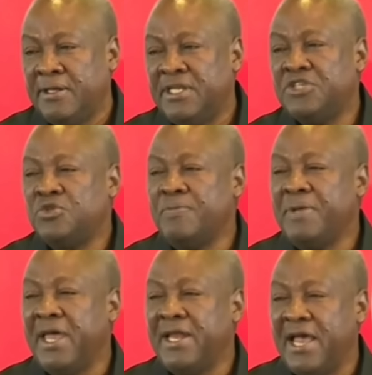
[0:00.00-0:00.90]
This will
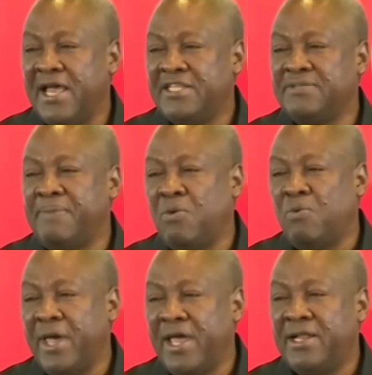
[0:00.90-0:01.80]
be enhanced by
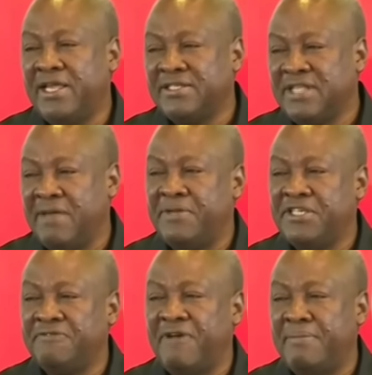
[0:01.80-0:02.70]

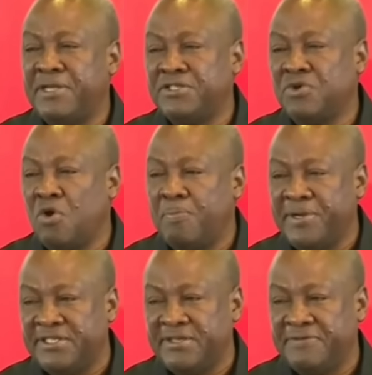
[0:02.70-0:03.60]
well-established farmers'
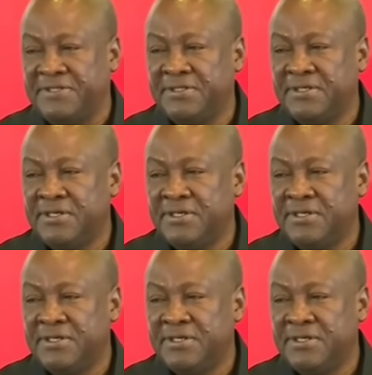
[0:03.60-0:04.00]
cooperatives,